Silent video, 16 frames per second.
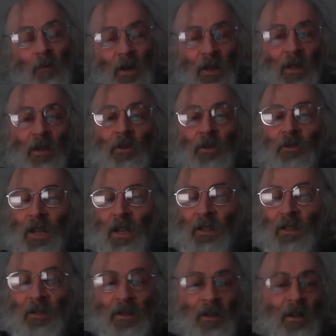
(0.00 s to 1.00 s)
where they're going to
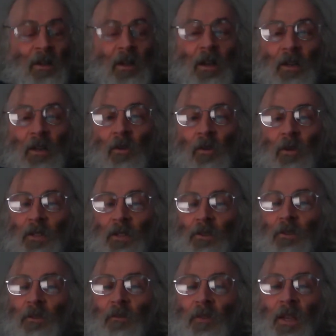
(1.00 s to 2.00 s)
hit, and all that
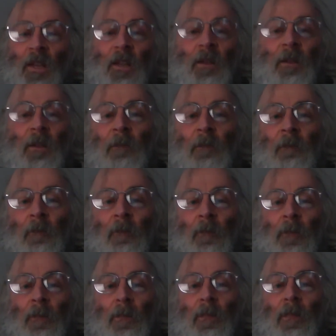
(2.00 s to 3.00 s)
sort of thing.
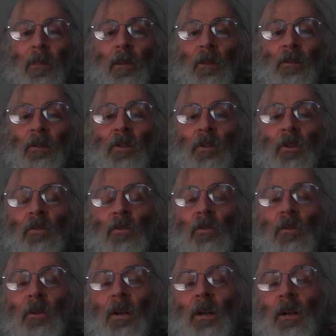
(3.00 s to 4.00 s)
So